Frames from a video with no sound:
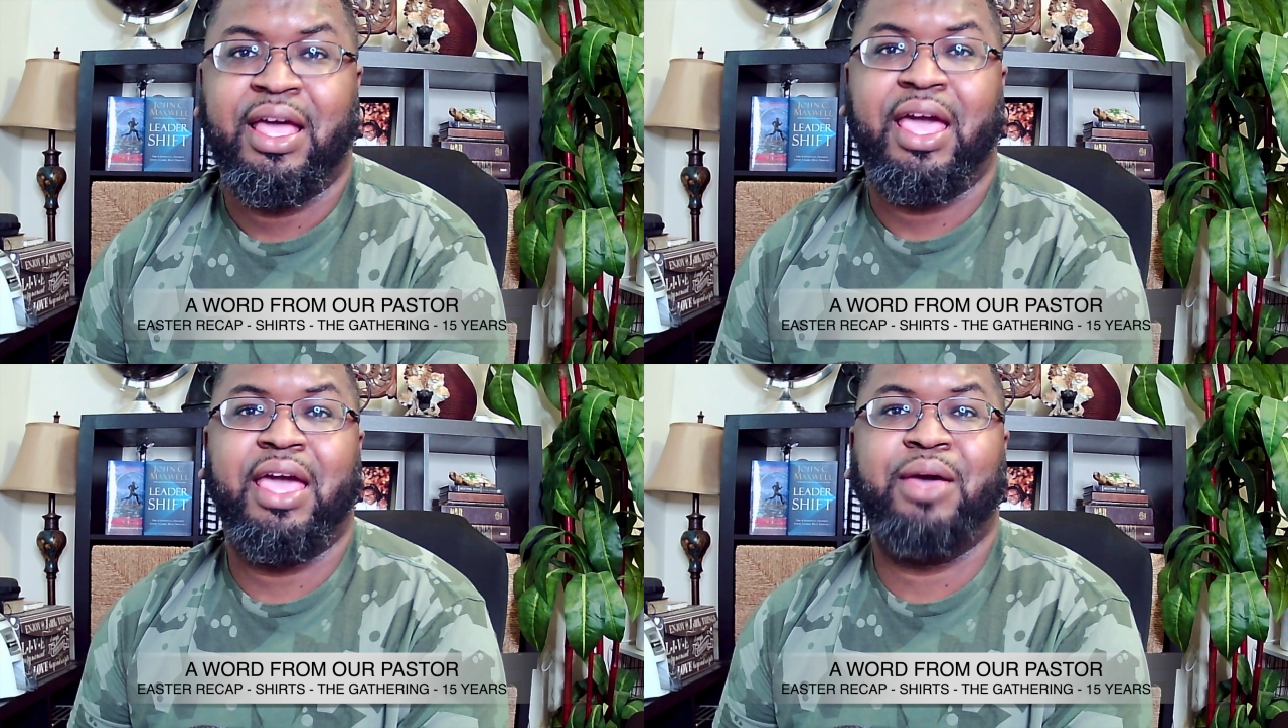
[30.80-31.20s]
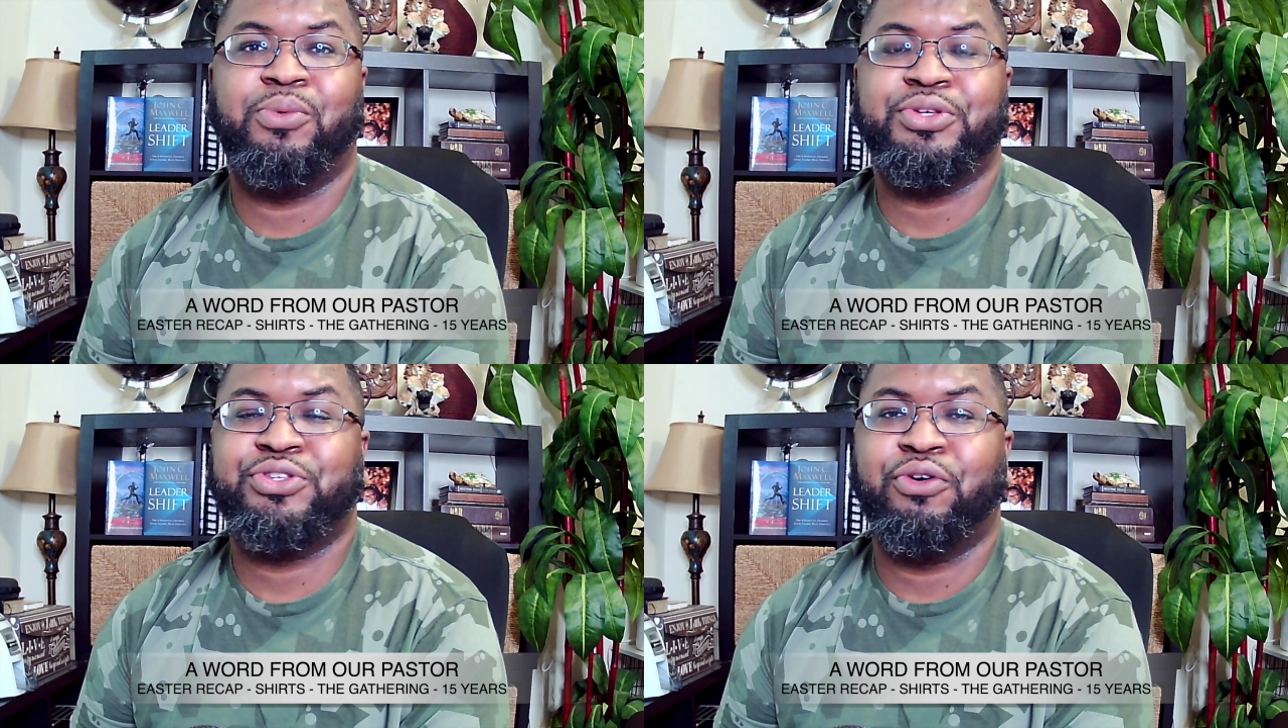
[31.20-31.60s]
It
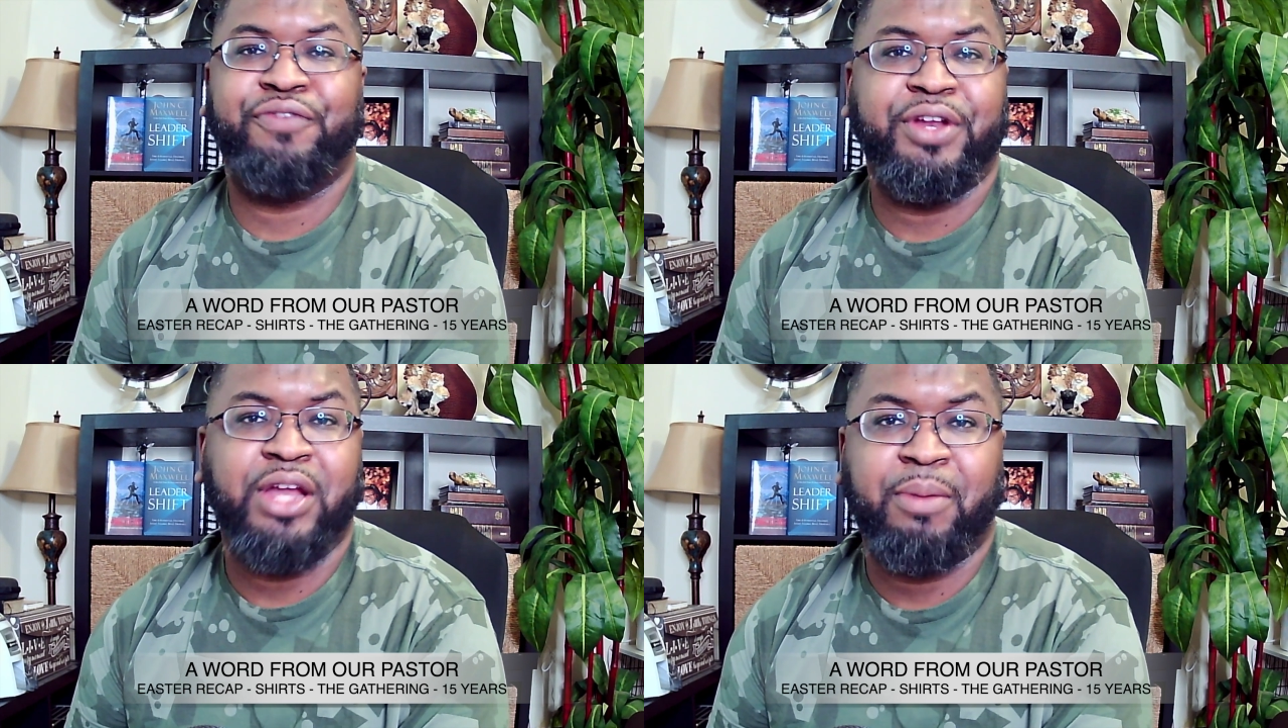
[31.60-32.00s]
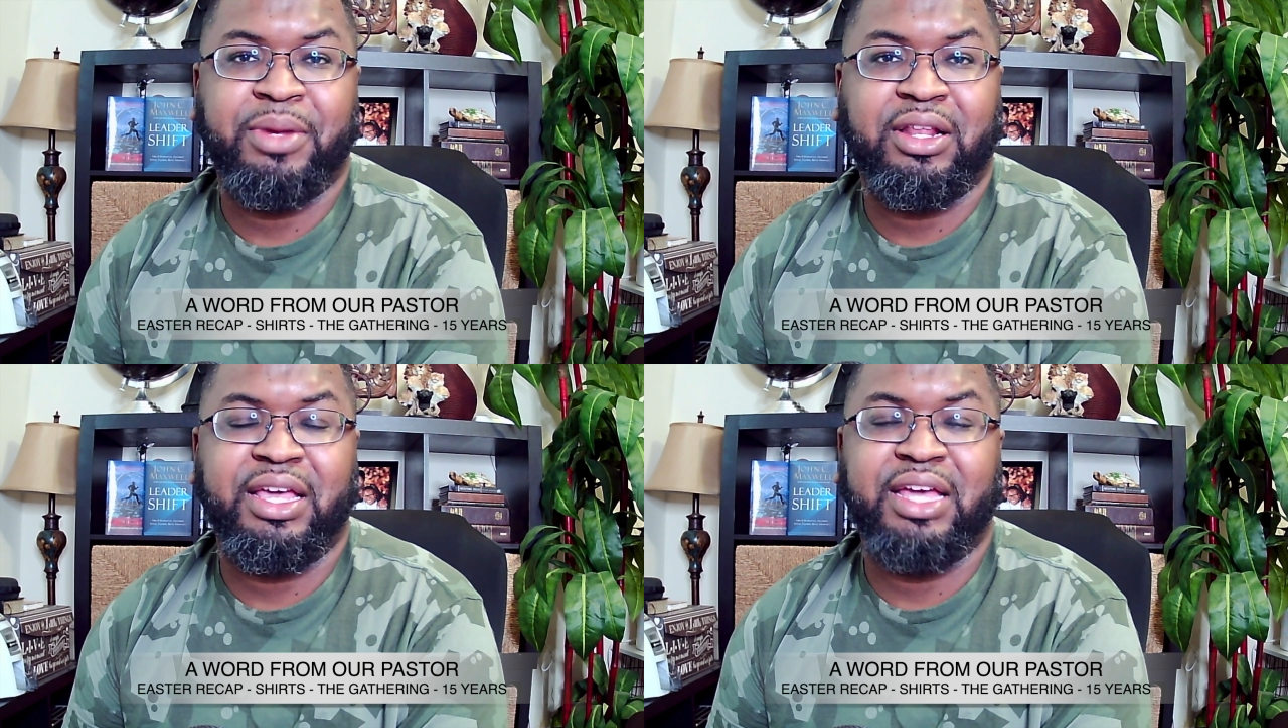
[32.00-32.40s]
was so
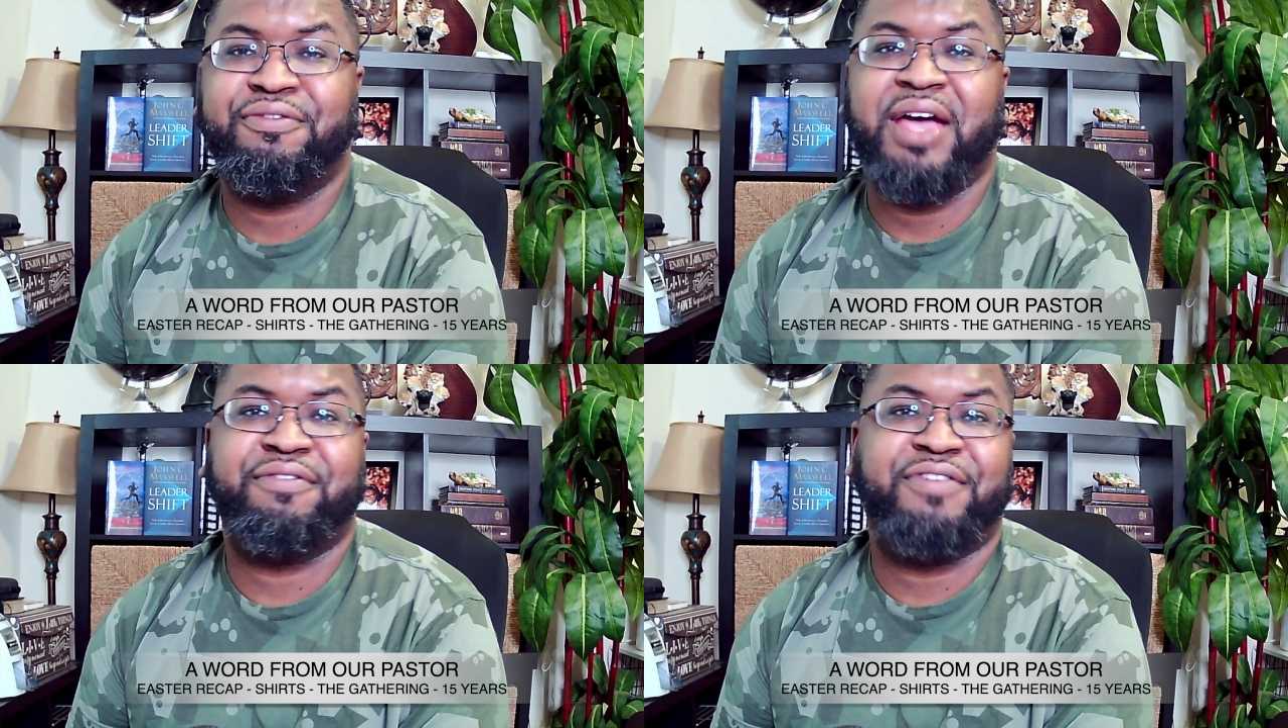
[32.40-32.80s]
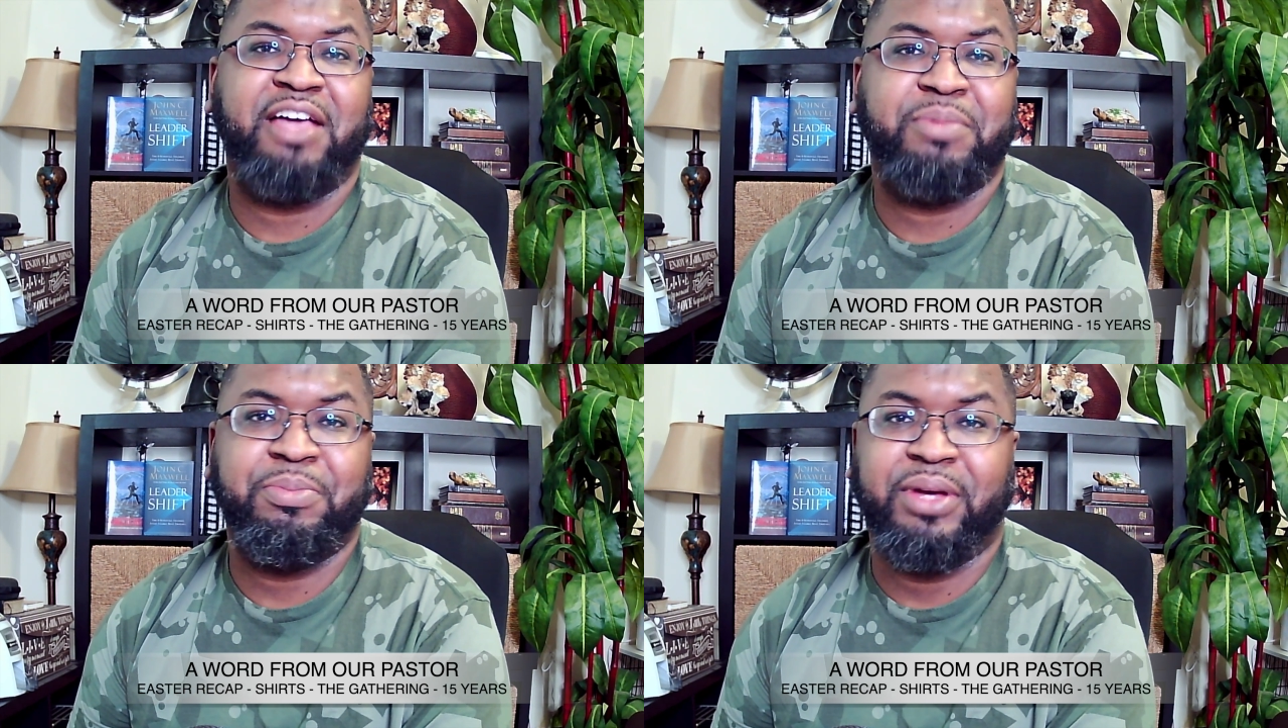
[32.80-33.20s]
phenomenal. In fact,
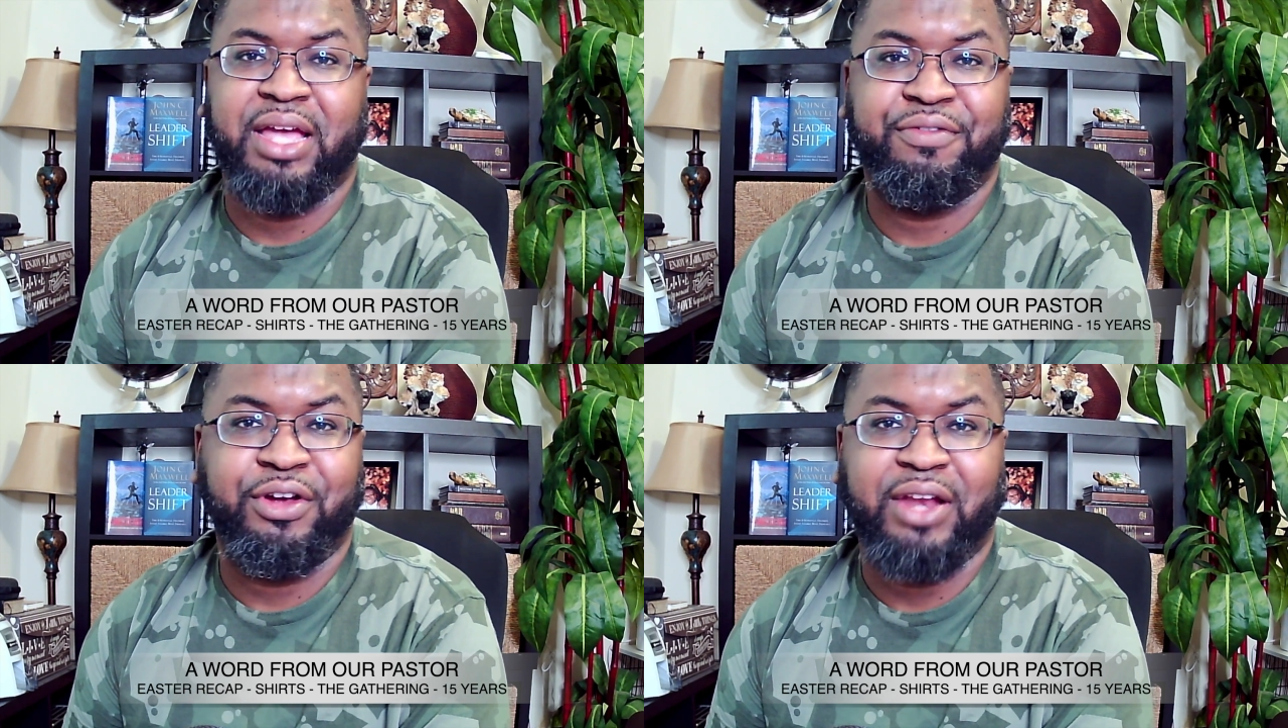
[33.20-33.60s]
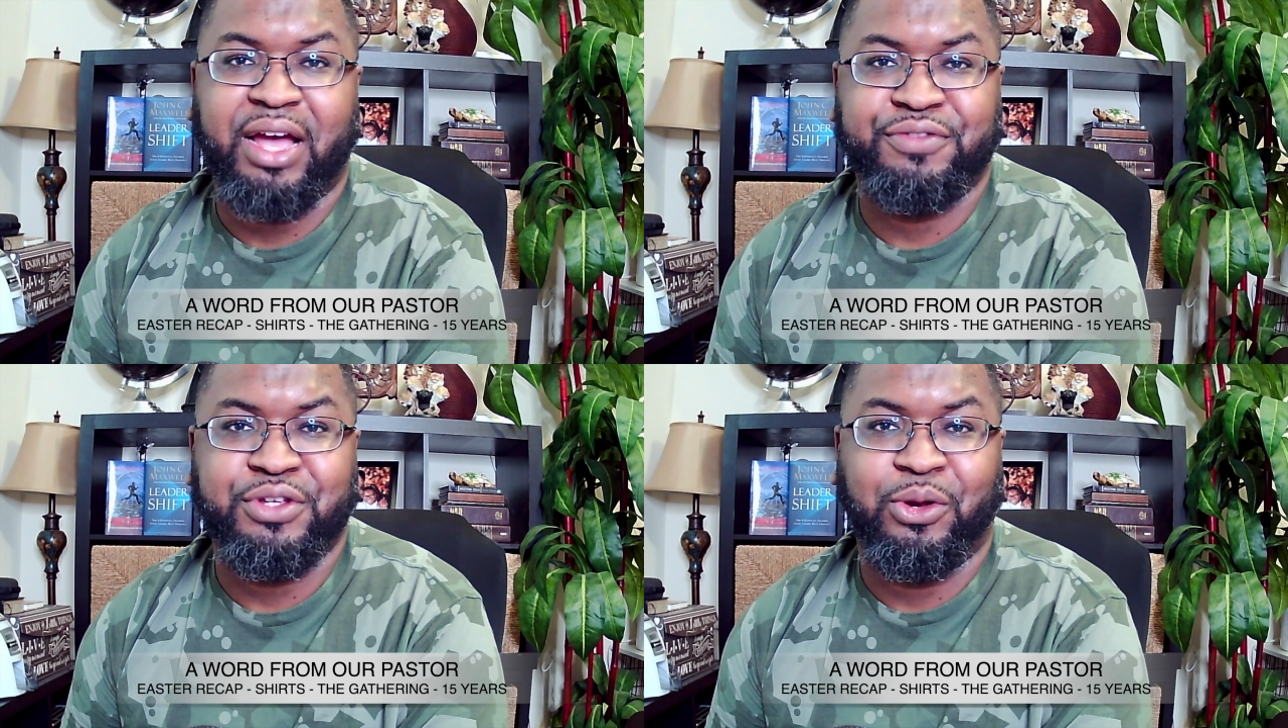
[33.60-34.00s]
five people gave their
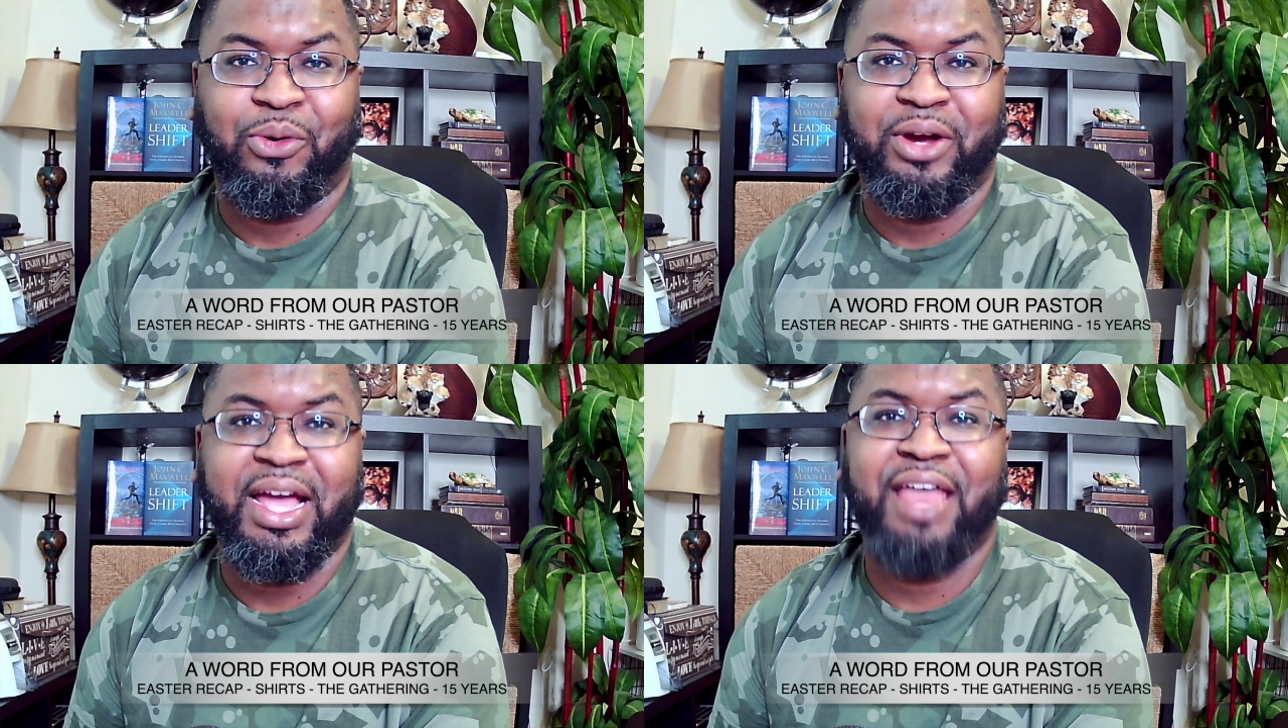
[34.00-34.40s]
life to the Lord,